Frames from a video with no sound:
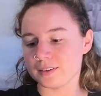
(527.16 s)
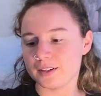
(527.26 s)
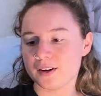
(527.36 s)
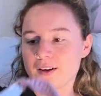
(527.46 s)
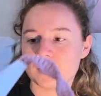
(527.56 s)

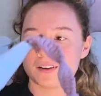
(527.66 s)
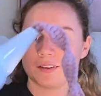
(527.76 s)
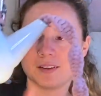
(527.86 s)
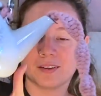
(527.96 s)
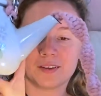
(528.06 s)
y'all.
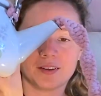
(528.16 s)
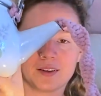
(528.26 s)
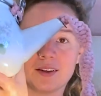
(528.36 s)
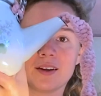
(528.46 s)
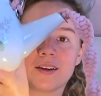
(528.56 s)

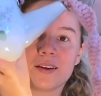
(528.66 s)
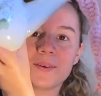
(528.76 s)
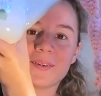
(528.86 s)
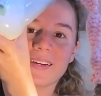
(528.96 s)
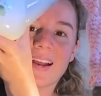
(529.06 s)

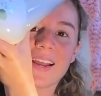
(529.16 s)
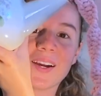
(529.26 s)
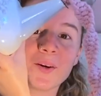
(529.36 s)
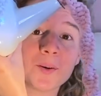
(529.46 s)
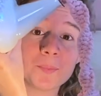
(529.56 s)
I
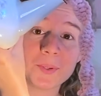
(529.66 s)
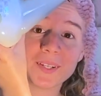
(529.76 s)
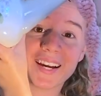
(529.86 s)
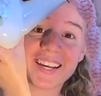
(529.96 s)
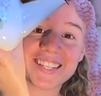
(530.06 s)
hope you
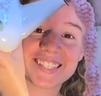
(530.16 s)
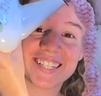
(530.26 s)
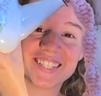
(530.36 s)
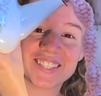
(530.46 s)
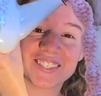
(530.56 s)
guys
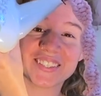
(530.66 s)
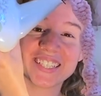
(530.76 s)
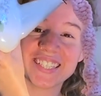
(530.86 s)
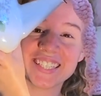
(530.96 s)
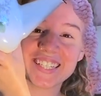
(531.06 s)

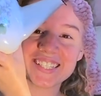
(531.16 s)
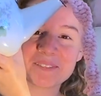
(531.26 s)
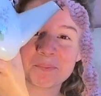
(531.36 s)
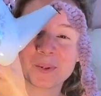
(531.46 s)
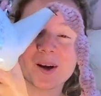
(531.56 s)
enjoyed this
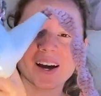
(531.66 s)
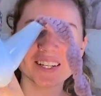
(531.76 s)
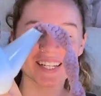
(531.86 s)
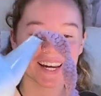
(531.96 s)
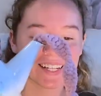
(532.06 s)

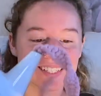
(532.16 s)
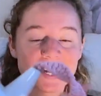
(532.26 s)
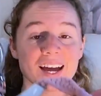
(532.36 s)
project.